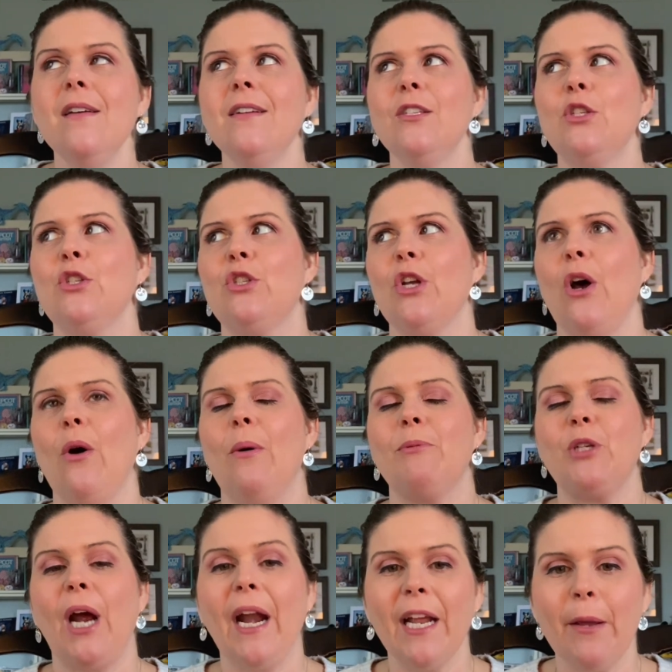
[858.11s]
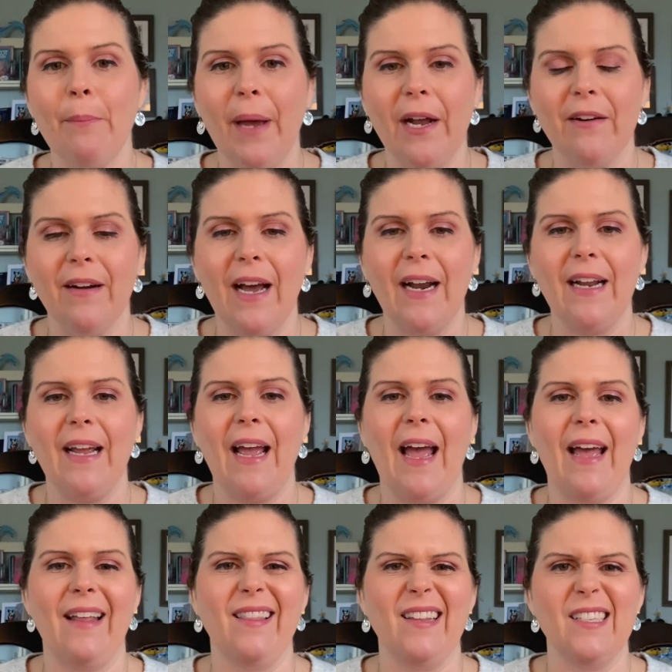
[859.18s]
So I'm trying to get better at it.
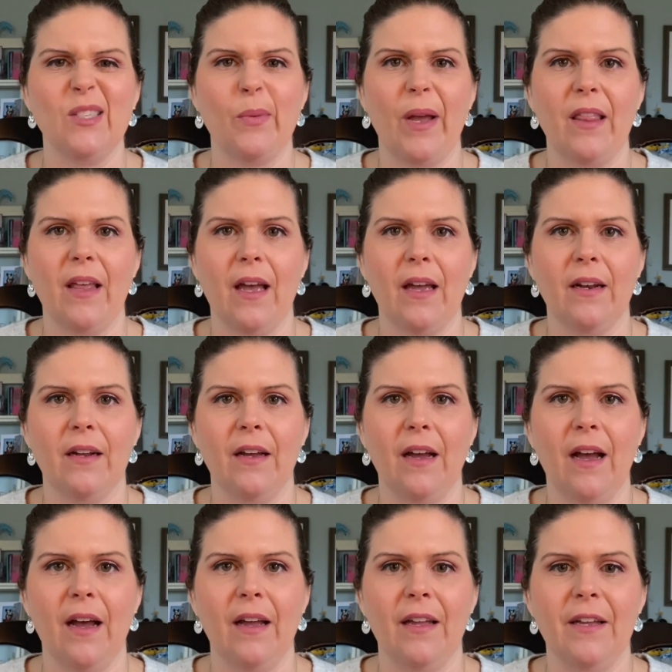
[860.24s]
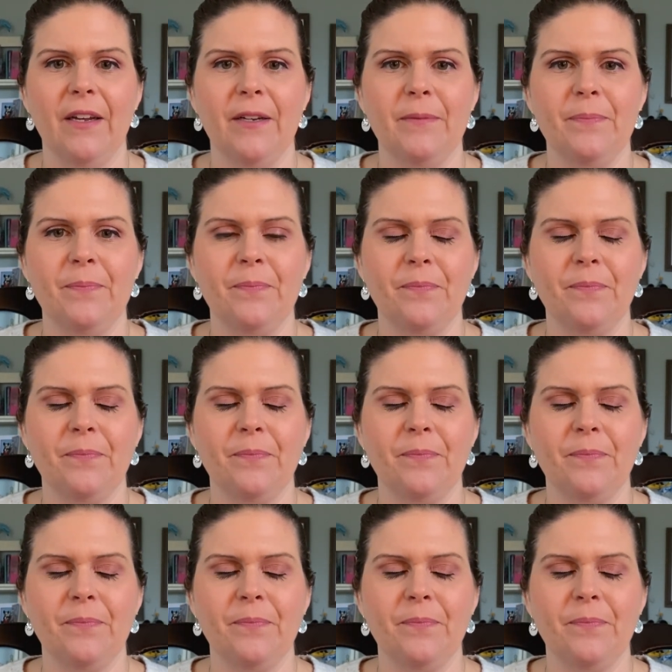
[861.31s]
And this way then I